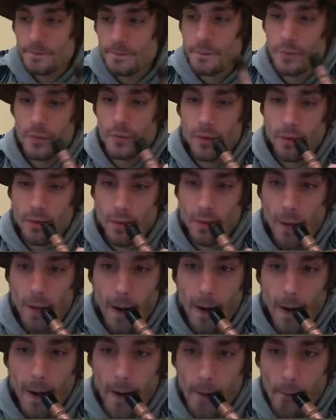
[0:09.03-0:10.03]

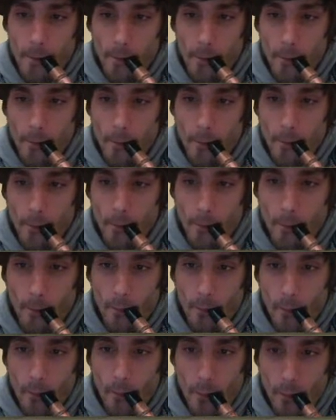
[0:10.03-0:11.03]

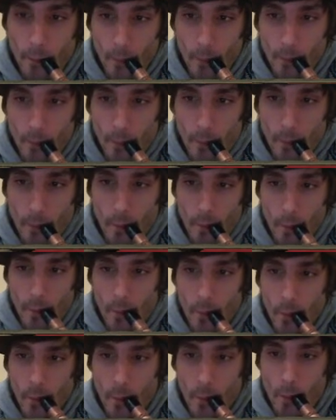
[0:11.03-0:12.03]

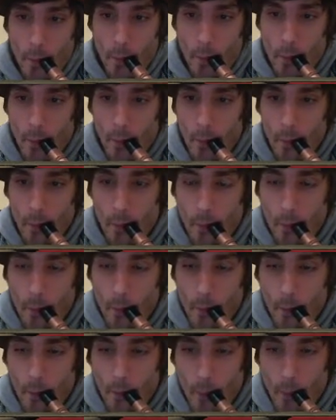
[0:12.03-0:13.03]

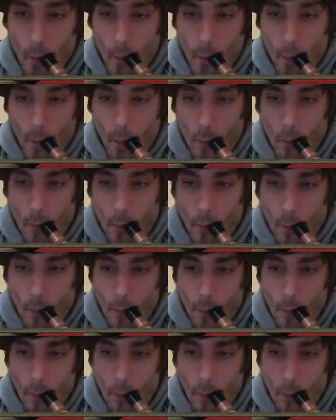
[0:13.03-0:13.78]
Nobody speaks.